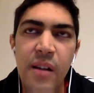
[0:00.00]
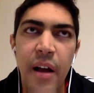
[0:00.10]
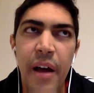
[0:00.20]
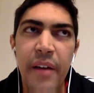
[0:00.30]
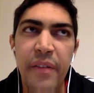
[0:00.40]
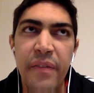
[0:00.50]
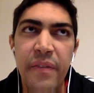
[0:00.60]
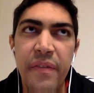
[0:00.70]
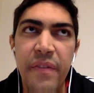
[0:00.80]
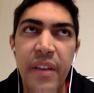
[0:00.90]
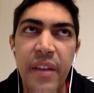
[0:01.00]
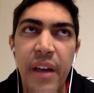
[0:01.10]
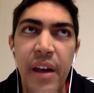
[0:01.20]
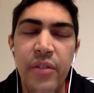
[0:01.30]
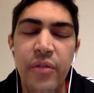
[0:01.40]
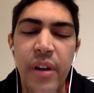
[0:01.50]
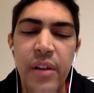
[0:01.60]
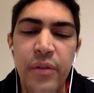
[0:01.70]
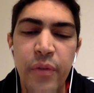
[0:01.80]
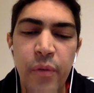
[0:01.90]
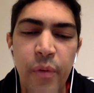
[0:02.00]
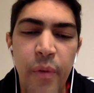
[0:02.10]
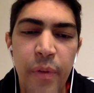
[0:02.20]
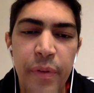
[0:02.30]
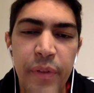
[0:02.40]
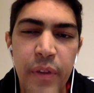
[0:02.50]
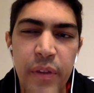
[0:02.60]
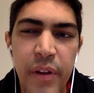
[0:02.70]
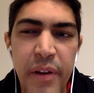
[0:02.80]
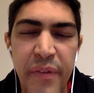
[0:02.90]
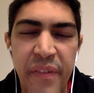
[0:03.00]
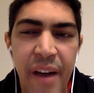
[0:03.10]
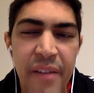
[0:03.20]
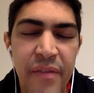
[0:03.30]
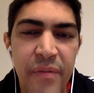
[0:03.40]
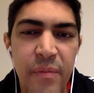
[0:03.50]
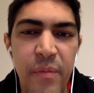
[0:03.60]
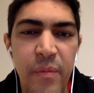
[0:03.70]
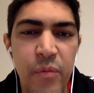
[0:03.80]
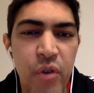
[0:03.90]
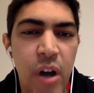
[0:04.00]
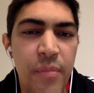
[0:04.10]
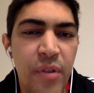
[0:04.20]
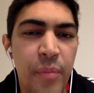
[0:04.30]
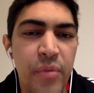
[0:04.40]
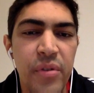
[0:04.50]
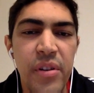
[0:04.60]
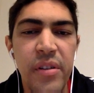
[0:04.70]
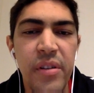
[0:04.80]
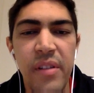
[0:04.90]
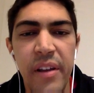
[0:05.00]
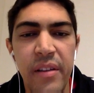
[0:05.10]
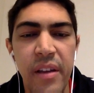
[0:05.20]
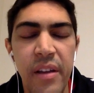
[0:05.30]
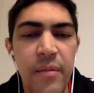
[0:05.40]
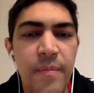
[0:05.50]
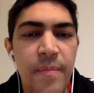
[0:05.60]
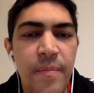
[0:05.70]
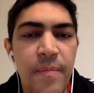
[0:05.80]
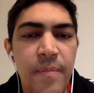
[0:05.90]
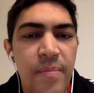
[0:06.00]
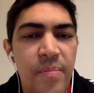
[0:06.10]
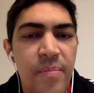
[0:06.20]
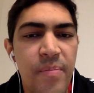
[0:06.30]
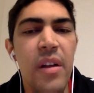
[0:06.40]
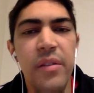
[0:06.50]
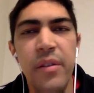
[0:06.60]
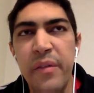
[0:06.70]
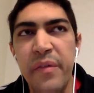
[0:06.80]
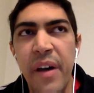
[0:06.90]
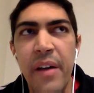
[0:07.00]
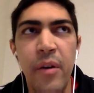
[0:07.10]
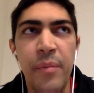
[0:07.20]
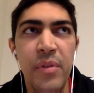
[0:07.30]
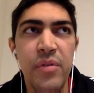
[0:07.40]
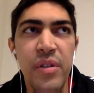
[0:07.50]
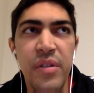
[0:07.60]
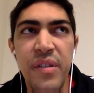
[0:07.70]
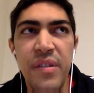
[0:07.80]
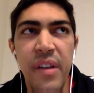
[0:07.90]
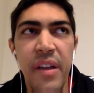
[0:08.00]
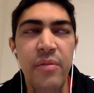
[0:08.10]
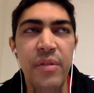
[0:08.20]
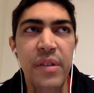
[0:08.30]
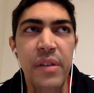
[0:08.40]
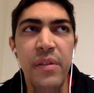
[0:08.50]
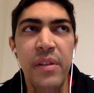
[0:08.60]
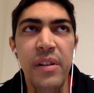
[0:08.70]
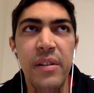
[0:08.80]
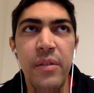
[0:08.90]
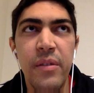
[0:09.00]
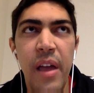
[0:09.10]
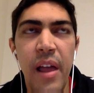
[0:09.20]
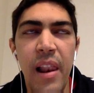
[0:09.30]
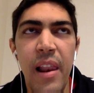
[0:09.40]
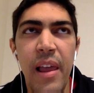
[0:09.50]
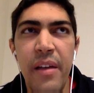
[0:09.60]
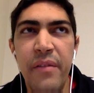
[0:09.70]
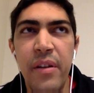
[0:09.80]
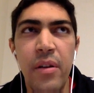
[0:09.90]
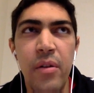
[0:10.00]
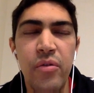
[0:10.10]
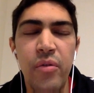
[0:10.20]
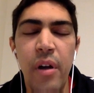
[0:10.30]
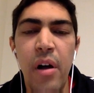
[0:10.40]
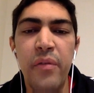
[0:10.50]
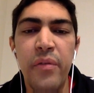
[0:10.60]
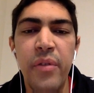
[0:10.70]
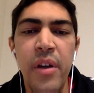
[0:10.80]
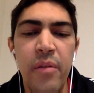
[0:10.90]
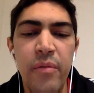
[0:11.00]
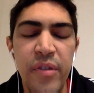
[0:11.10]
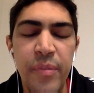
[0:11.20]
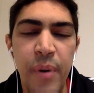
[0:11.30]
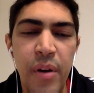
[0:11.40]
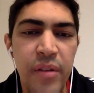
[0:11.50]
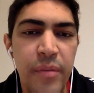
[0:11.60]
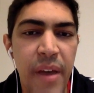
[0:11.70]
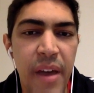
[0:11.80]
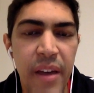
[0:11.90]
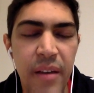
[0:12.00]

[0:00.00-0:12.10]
I think I tried through 35 jobs opportunities like that. Mm-hmm. 35 opportunities. I received uh, 11 or 12 response back,